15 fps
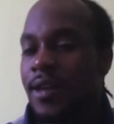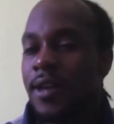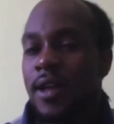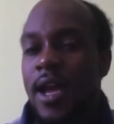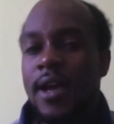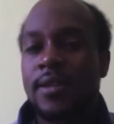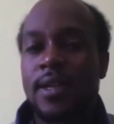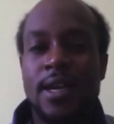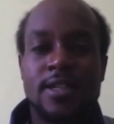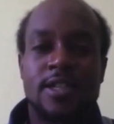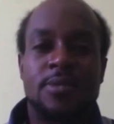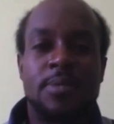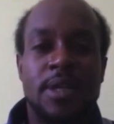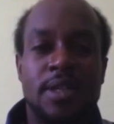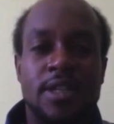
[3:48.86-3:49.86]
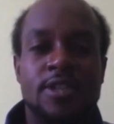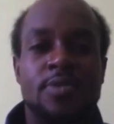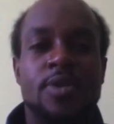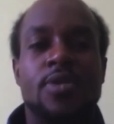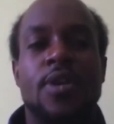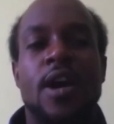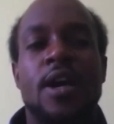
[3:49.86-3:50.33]
After I submit these
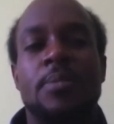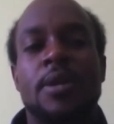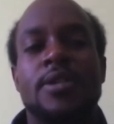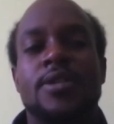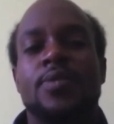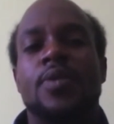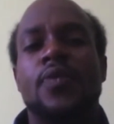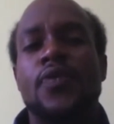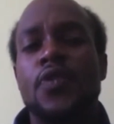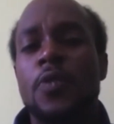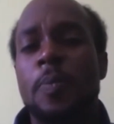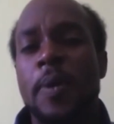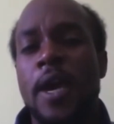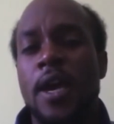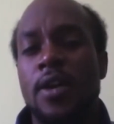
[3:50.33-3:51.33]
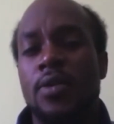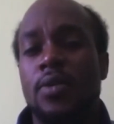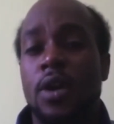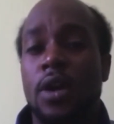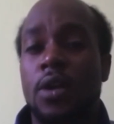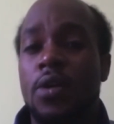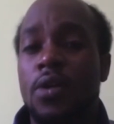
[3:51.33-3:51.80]
requirements, a review panel,
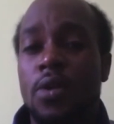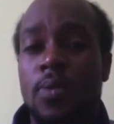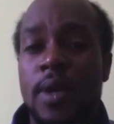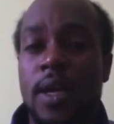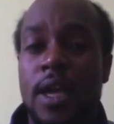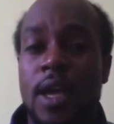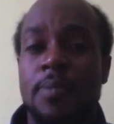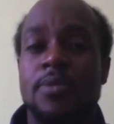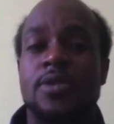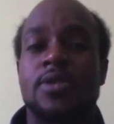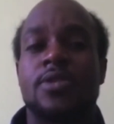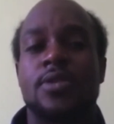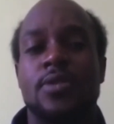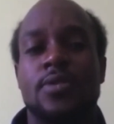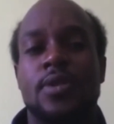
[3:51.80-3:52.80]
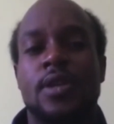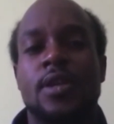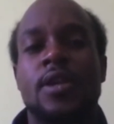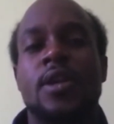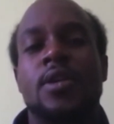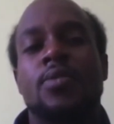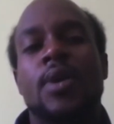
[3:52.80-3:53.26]
along with campus
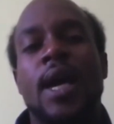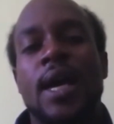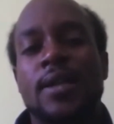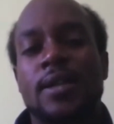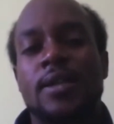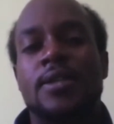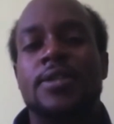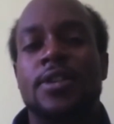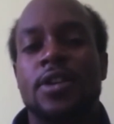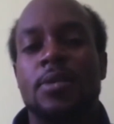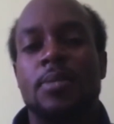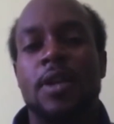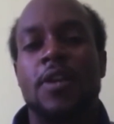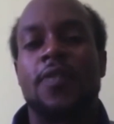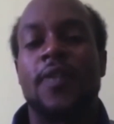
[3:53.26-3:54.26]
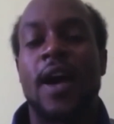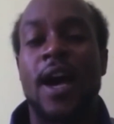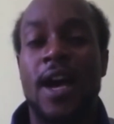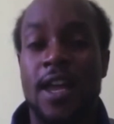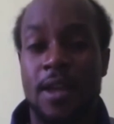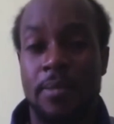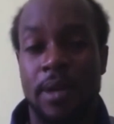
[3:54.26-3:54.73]
security, will have to determine if
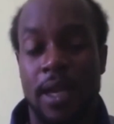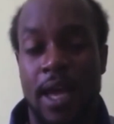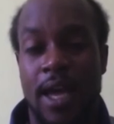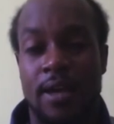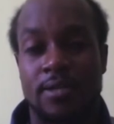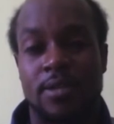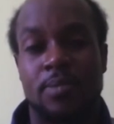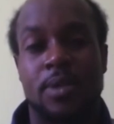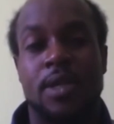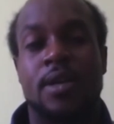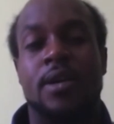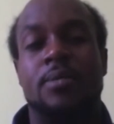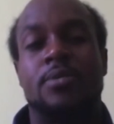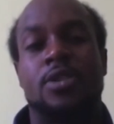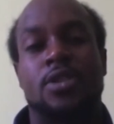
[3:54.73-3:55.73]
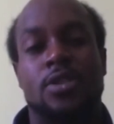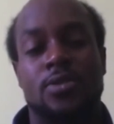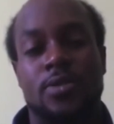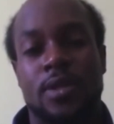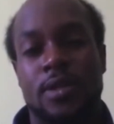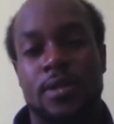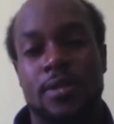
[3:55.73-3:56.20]
I am allowed to become a
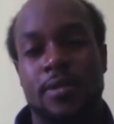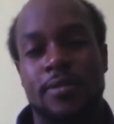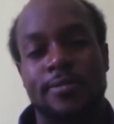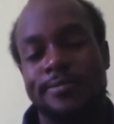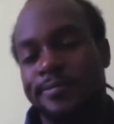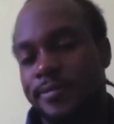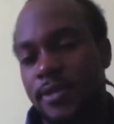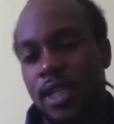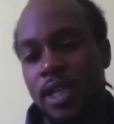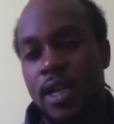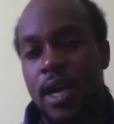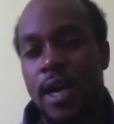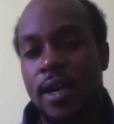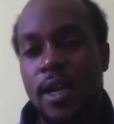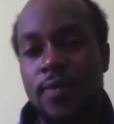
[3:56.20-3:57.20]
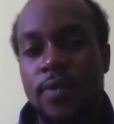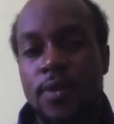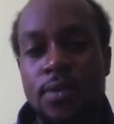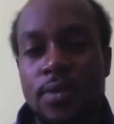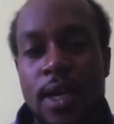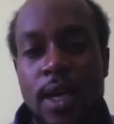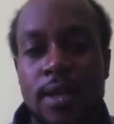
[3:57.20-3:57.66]
student. I never
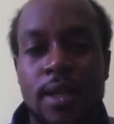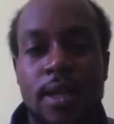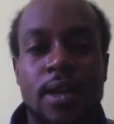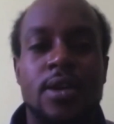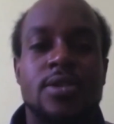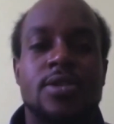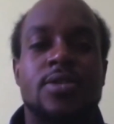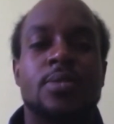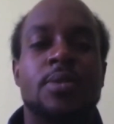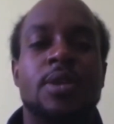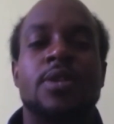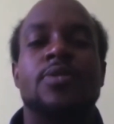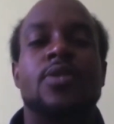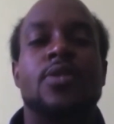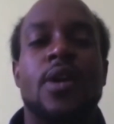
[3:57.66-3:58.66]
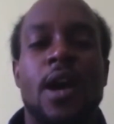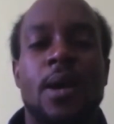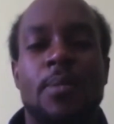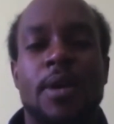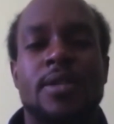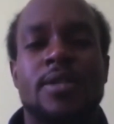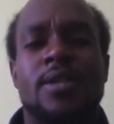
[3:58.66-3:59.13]
knew that there are so many
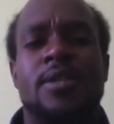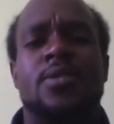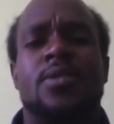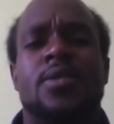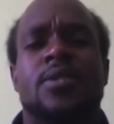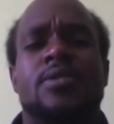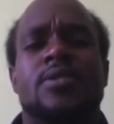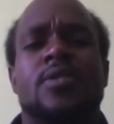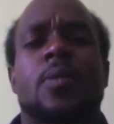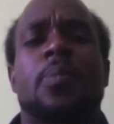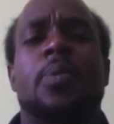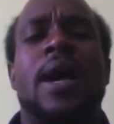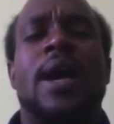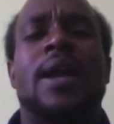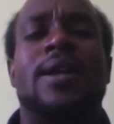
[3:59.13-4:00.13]
requirements in order to apply to